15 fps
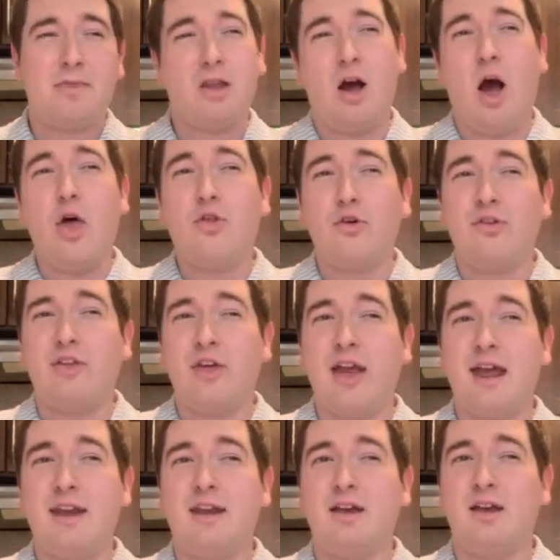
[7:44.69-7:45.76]
other
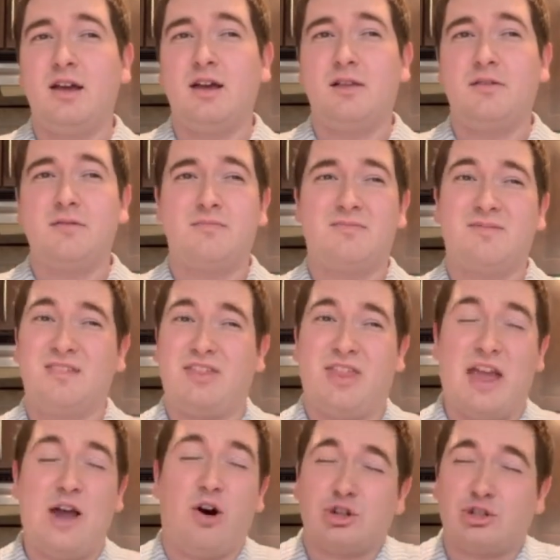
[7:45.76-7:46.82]
than
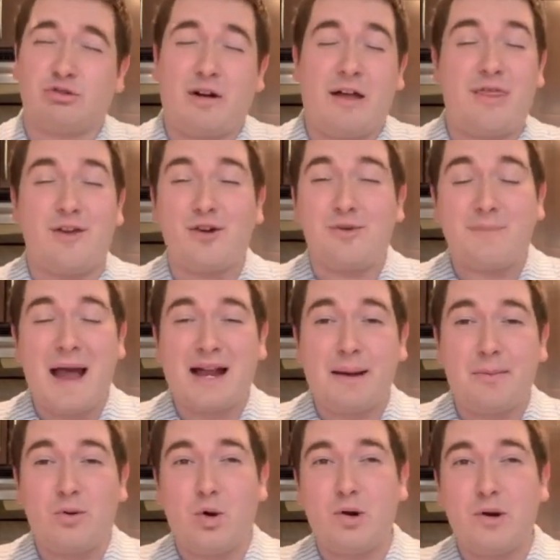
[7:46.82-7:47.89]
they also are on their
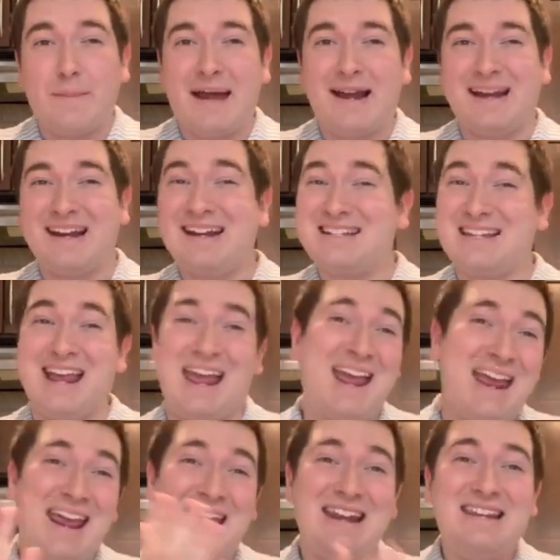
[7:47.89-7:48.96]
backup quarterback, and it's
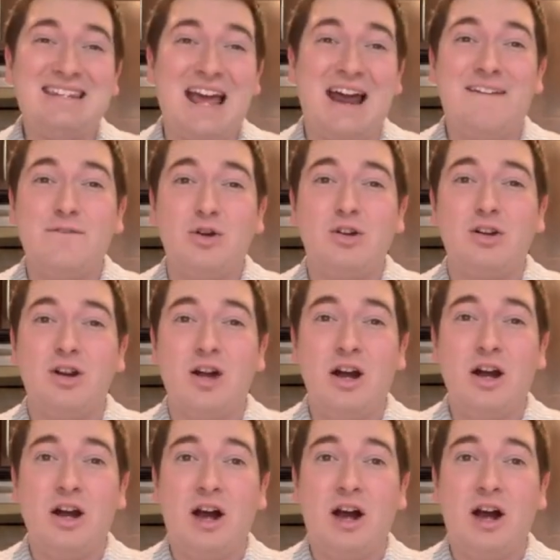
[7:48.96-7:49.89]
in Denver.